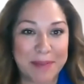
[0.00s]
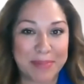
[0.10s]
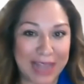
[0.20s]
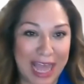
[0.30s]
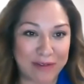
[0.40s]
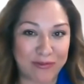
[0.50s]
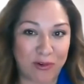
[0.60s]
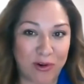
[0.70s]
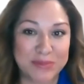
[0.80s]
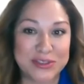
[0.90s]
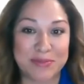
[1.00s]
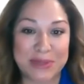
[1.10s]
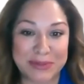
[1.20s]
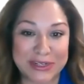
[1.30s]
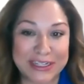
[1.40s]
platform so
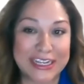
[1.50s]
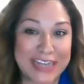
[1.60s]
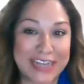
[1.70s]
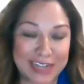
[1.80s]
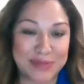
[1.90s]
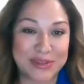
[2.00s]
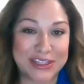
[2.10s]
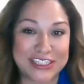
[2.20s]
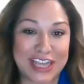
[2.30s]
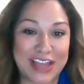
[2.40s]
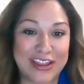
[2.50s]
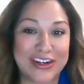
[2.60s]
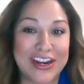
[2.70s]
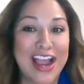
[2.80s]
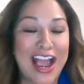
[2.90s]
people can connect with each other.